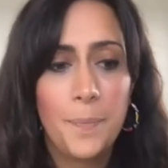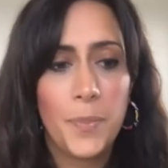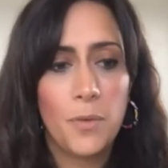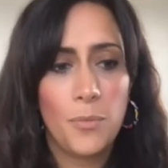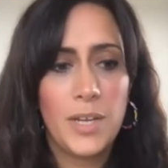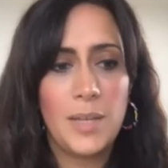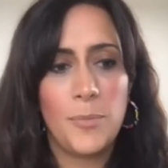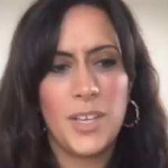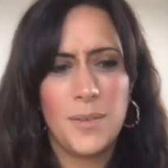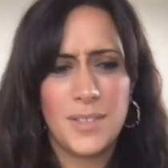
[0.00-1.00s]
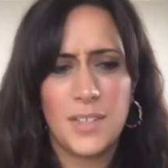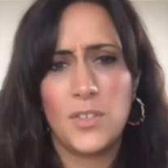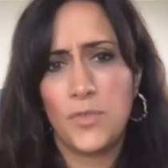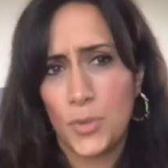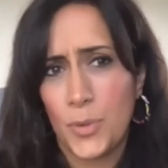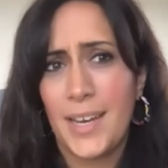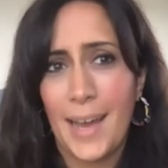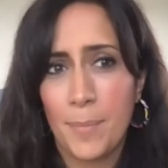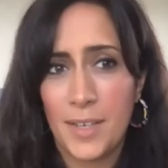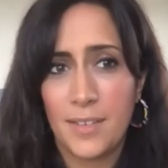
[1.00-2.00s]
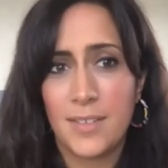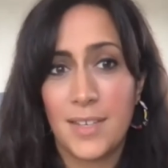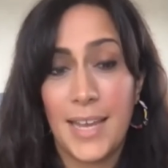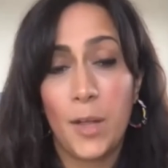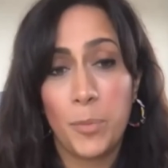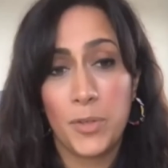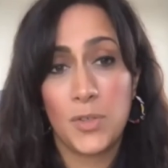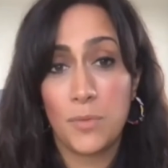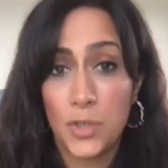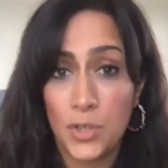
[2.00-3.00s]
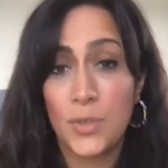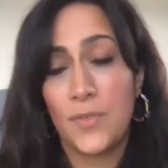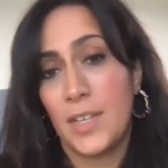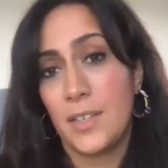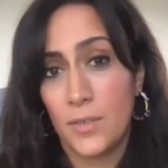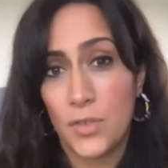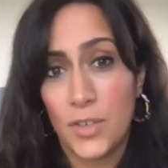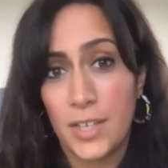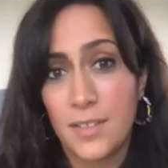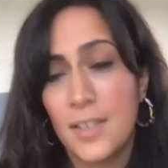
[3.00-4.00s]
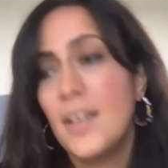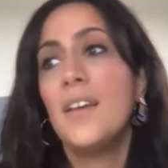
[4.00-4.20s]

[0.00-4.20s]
that really bring you a sense of joy and happiness and help you to reduce feelings of stress.